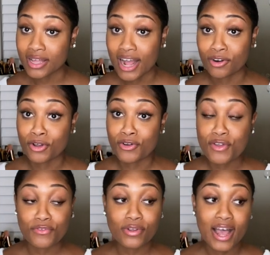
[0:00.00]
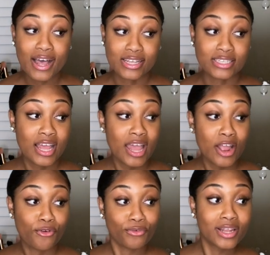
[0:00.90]
I don't know if you guys
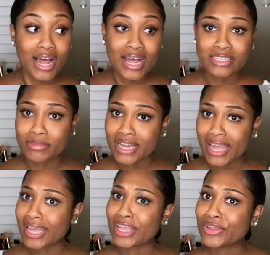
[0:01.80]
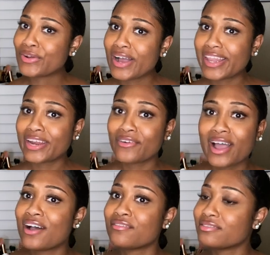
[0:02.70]
realize, but like, you know how they don't
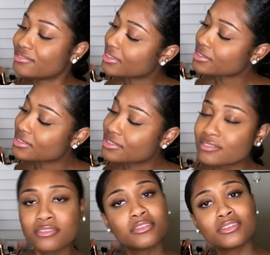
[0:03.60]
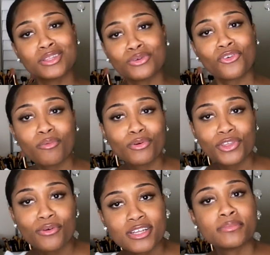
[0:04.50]
have the the normal
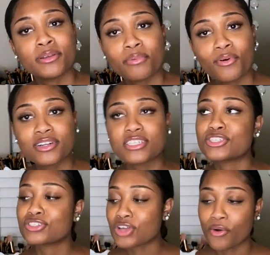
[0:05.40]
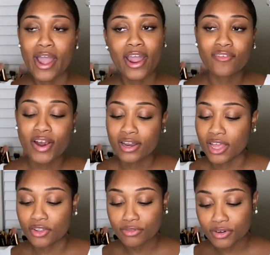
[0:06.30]
USB ports is so aggravating.
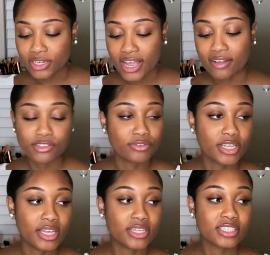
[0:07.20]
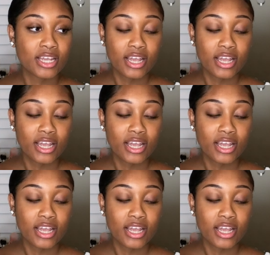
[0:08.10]
Like you literally have to get